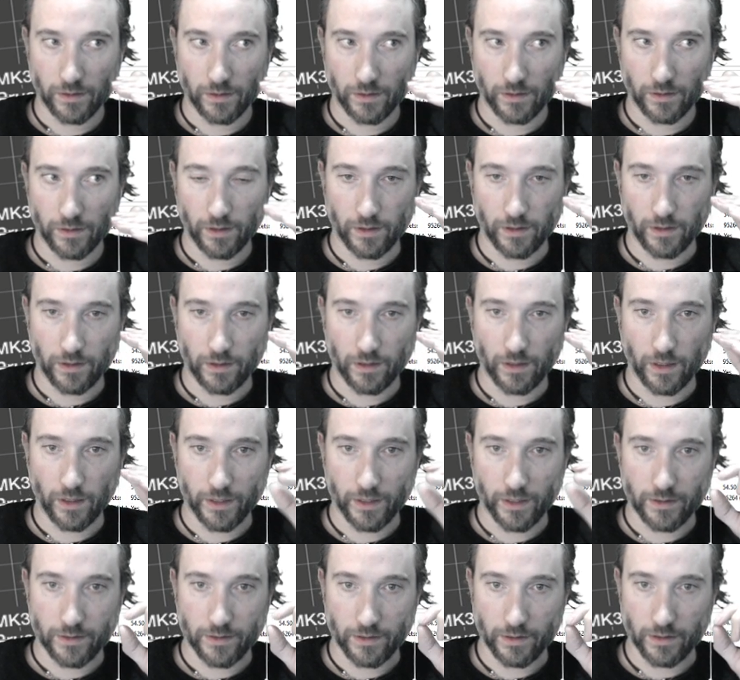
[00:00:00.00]
a
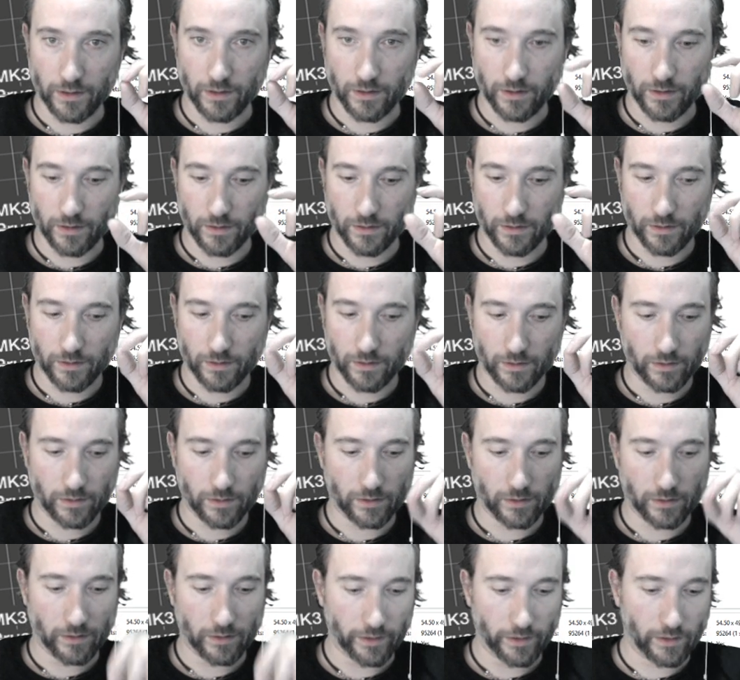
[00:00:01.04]
nicer,
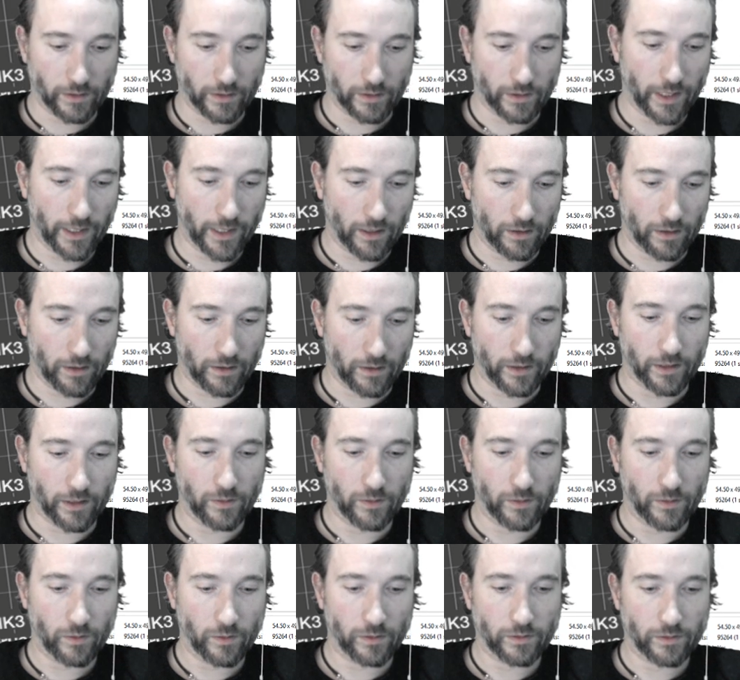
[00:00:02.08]
like the layer height